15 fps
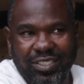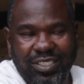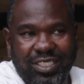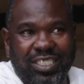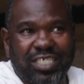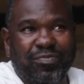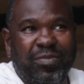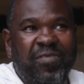It
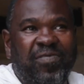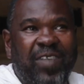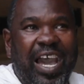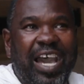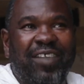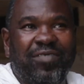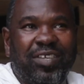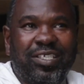took me
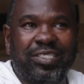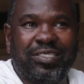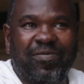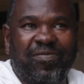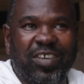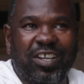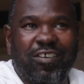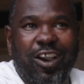5 years to
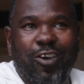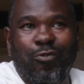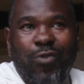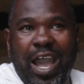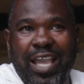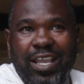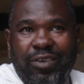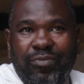figure out
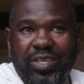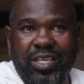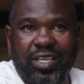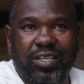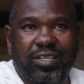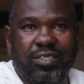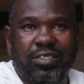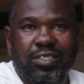why I'm
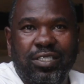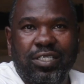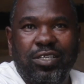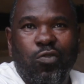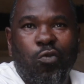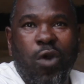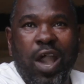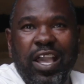here,
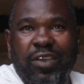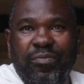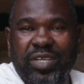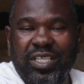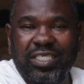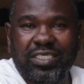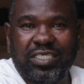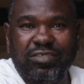why I'm in
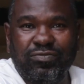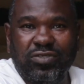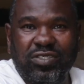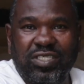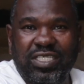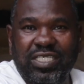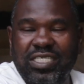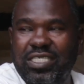this
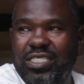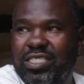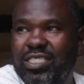community,